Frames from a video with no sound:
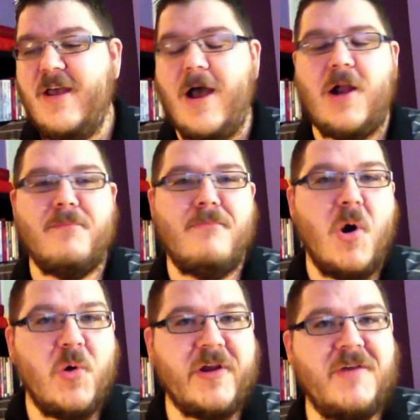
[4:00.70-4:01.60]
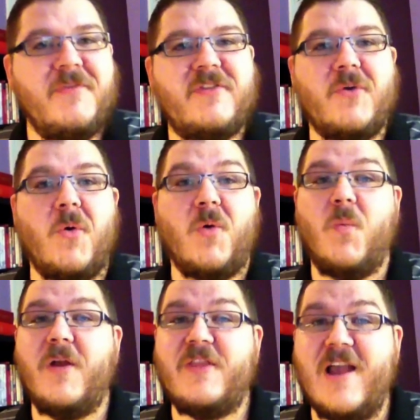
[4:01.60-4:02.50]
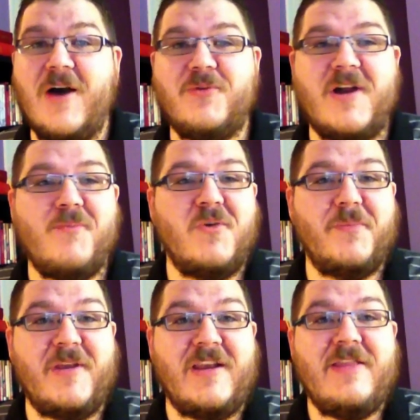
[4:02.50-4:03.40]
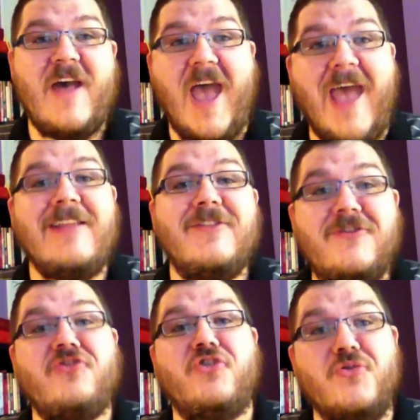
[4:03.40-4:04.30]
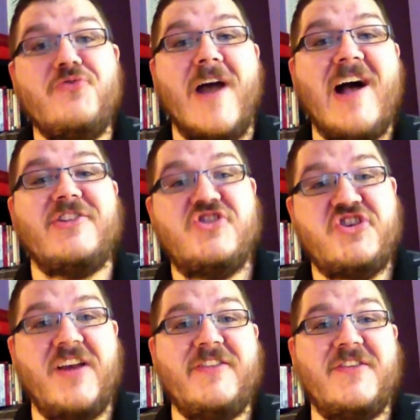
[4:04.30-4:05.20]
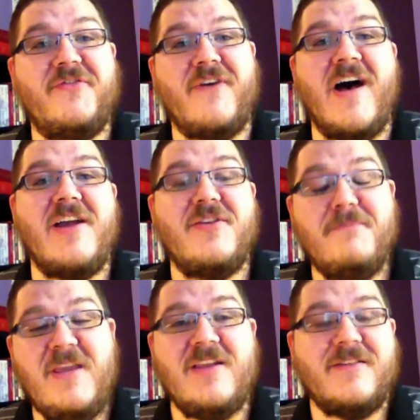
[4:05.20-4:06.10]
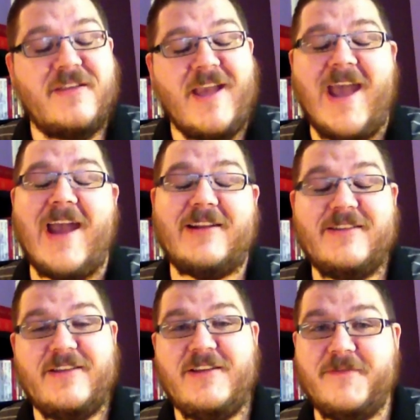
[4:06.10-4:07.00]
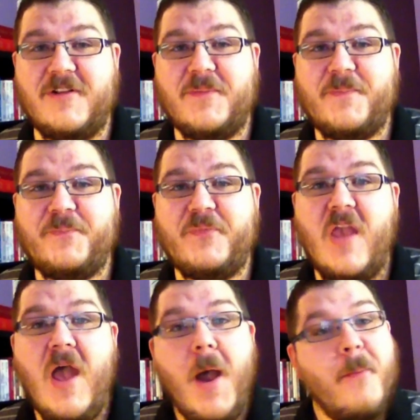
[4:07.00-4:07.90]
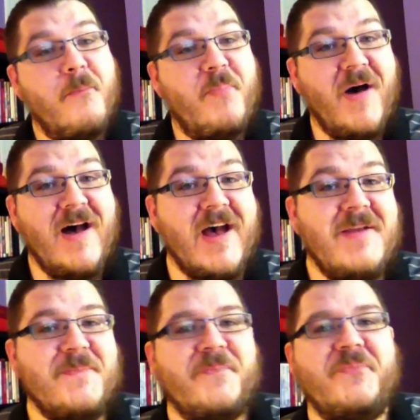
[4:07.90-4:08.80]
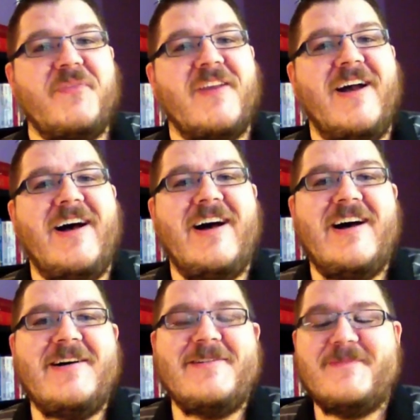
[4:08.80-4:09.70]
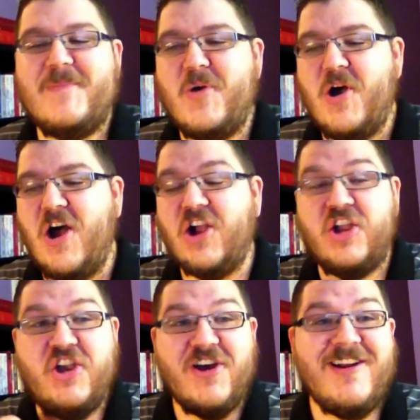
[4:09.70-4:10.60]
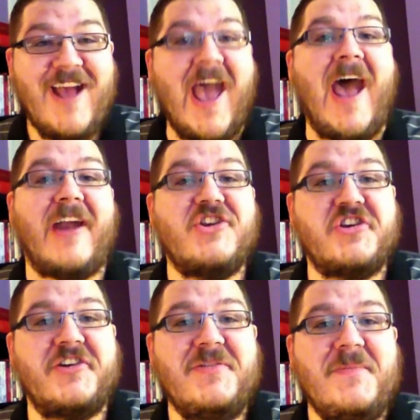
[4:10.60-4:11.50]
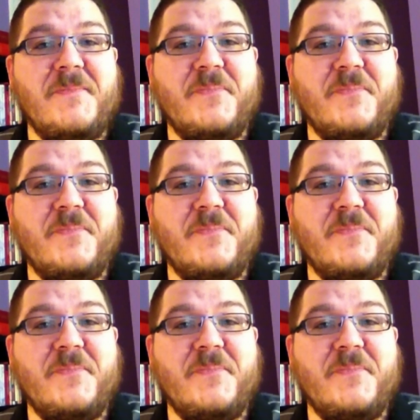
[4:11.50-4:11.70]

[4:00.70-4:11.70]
our motives or what the outcome will be. The ends do not justify the means. The act is evil. But a good action,